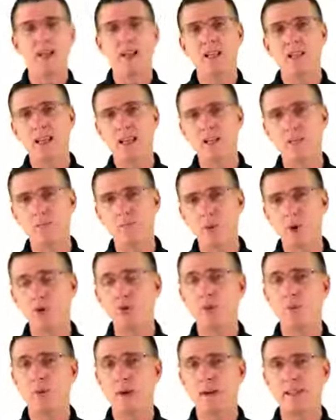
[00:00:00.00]
Like
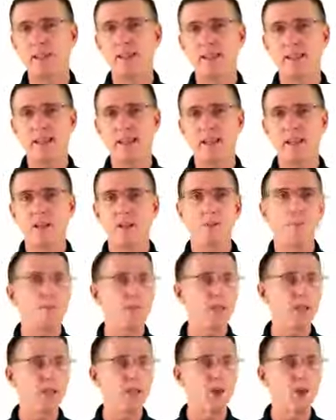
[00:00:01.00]
most money today,
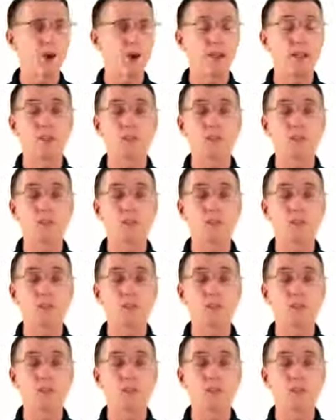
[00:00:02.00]
Bitcoin